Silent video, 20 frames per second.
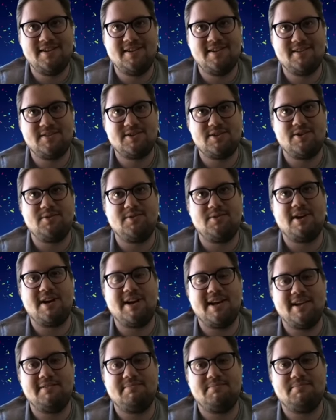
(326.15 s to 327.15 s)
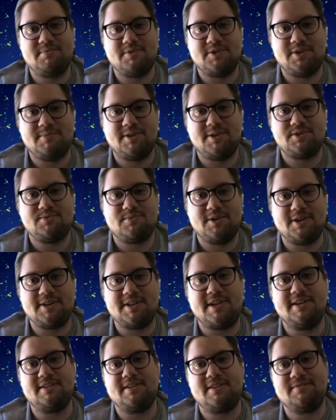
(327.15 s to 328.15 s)
So I pretty much worked
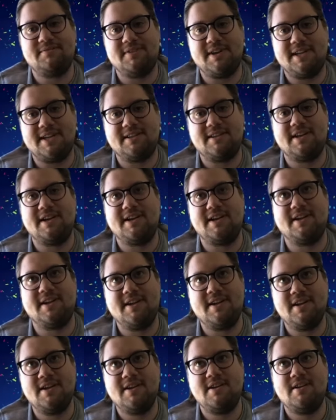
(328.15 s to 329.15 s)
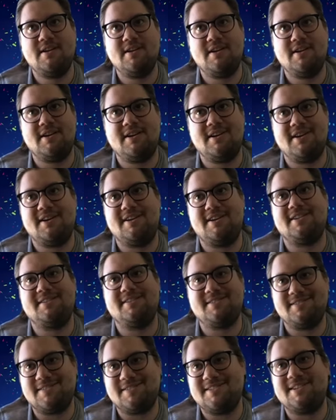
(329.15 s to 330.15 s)
on an event that uh,
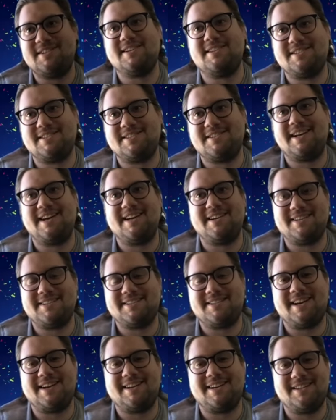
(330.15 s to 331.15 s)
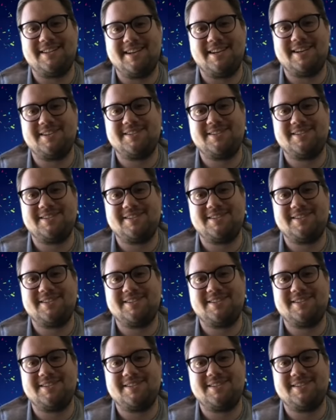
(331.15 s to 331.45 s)
does that exact thing.